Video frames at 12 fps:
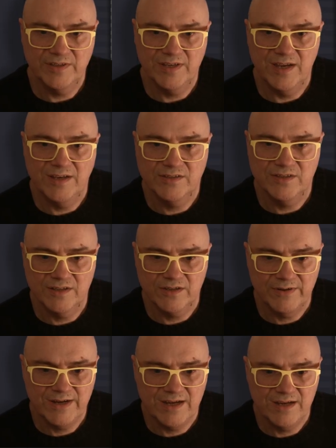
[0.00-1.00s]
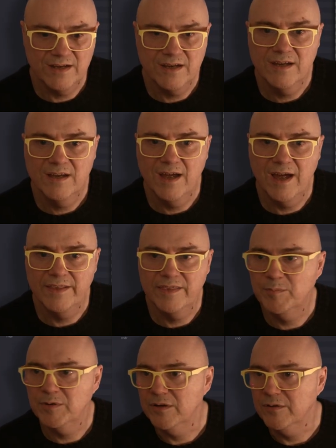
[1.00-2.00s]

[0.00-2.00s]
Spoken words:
it into the green and the blue.